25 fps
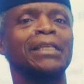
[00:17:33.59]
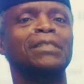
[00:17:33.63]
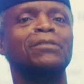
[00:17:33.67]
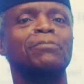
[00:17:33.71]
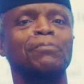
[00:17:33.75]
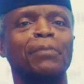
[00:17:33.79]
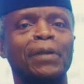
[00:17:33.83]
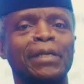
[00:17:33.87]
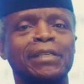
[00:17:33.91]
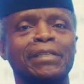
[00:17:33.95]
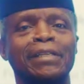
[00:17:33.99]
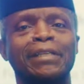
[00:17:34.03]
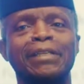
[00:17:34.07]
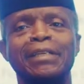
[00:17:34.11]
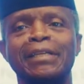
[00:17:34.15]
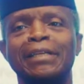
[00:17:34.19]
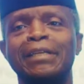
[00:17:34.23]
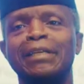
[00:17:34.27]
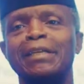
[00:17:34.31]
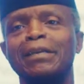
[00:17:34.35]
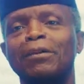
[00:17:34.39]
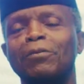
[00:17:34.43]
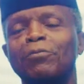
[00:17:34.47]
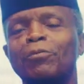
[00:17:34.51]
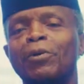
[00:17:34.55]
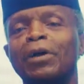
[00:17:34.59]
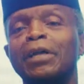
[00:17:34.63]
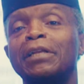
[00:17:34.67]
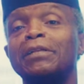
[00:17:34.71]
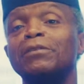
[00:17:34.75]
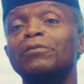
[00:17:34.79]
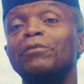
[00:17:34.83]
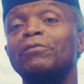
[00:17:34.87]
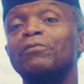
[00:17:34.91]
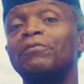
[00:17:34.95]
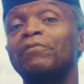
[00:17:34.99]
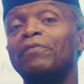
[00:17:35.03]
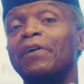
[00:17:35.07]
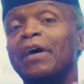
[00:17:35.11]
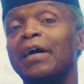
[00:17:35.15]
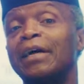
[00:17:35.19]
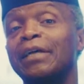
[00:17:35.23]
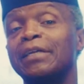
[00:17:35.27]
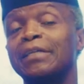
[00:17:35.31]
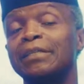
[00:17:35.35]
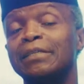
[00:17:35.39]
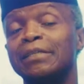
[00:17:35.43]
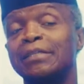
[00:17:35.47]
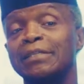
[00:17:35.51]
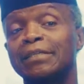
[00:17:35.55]
especially where you
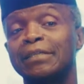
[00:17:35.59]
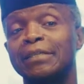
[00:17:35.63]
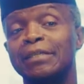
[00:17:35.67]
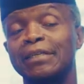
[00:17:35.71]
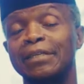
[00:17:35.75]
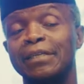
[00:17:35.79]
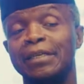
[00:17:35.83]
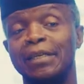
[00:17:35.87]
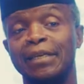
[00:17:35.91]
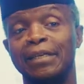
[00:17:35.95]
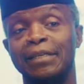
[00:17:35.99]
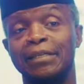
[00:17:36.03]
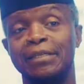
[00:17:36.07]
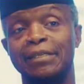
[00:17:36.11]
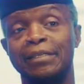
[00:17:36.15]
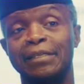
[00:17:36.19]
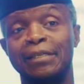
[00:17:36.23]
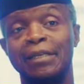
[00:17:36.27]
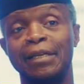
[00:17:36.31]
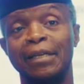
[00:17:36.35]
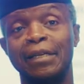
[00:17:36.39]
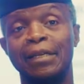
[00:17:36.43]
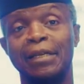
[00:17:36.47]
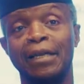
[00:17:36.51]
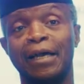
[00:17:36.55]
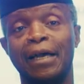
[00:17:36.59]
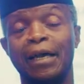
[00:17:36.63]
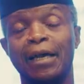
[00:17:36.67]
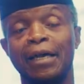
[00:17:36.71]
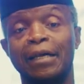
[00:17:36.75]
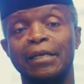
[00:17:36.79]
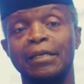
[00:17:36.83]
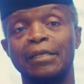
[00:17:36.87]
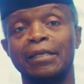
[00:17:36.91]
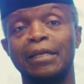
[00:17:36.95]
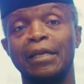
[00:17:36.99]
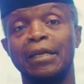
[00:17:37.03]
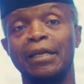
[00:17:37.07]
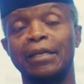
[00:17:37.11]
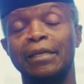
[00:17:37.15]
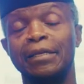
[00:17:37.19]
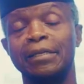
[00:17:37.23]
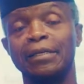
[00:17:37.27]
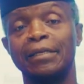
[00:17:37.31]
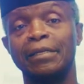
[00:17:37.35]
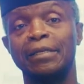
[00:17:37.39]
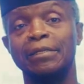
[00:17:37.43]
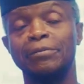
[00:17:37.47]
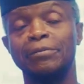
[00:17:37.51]
find that